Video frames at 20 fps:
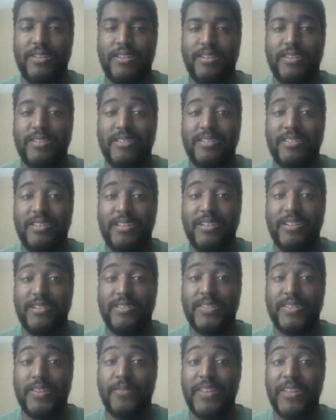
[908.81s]
because, you know,
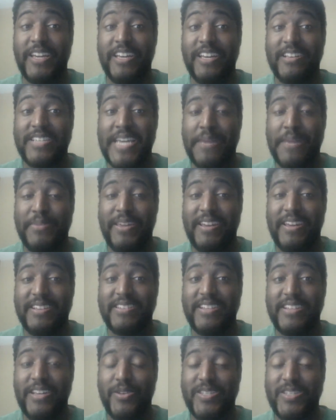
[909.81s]
something else happened
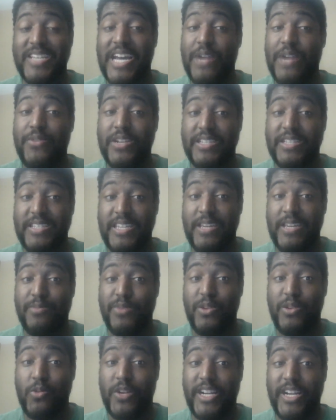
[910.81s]
yesterday aside from the
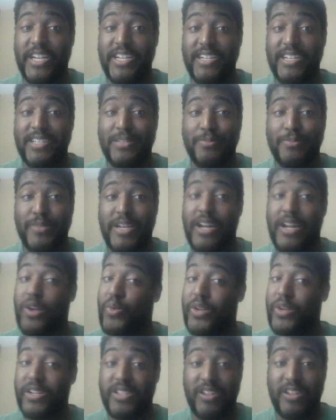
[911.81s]
CFP rankings, but I
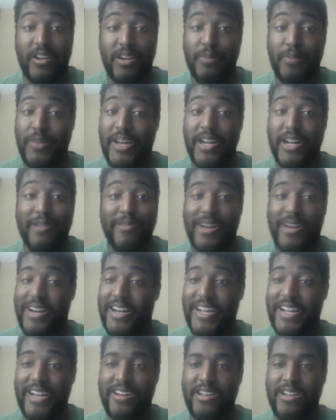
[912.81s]
don't want to talk about it
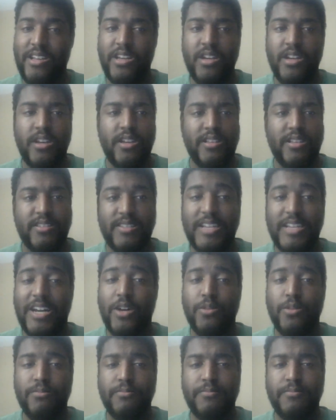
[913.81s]
right now.
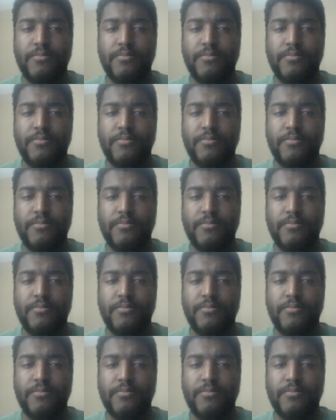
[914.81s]
So,